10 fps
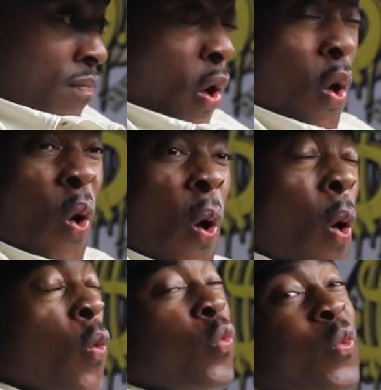the
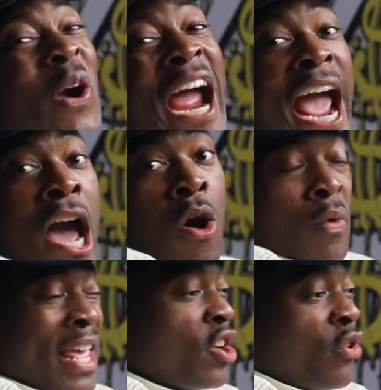whole round,
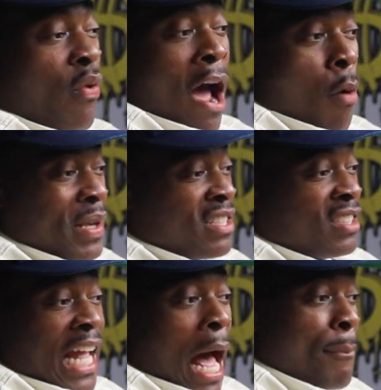and the crowd be
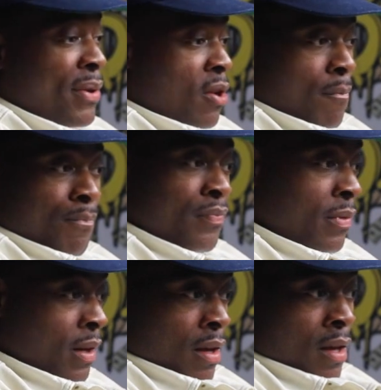stopping him.
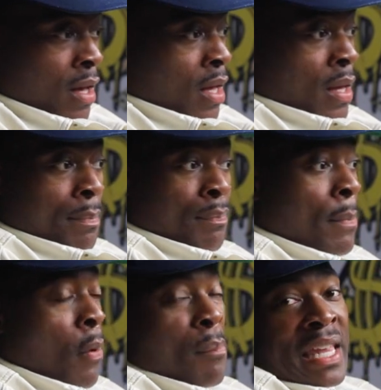Frederick Douglass.
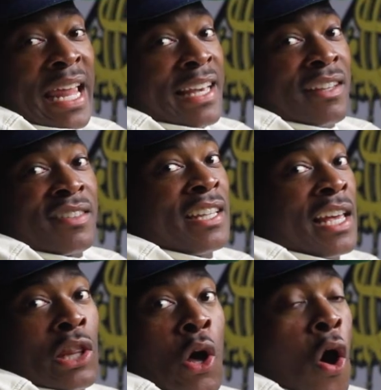People be like his shit
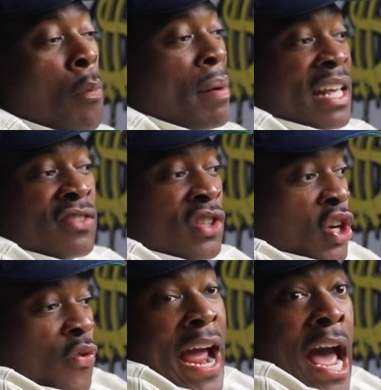long, but it's the
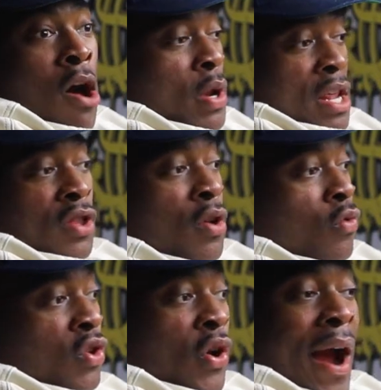crowd. I put a shot
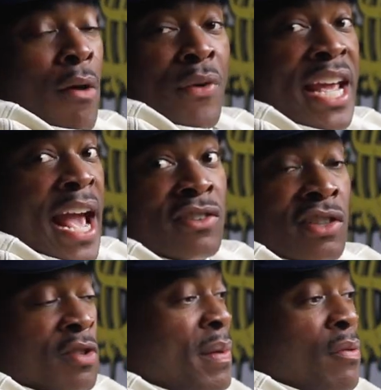in the, crowd air. It
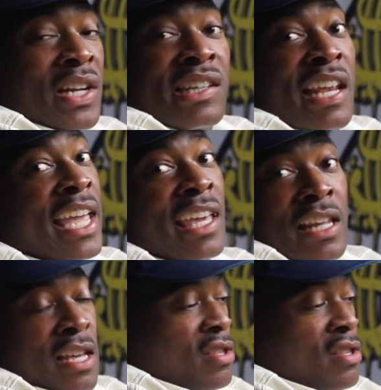led to nothing. Ridiculous. You